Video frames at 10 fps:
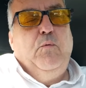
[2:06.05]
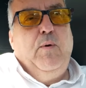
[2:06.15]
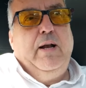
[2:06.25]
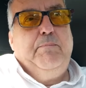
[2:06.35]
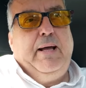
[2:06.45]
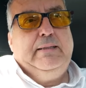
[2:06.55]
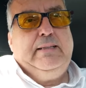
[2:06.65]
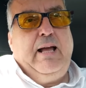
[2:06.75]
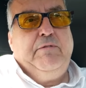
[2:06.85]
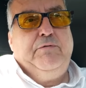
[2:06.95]
well
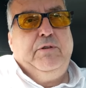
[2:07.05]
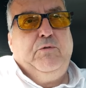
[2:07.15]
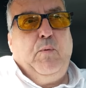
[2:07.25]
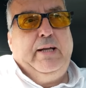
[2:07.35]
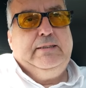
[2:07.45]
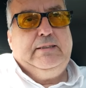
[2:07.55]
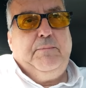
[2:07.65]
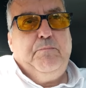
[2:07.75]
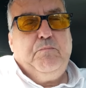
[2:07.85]
past Haverfordwest.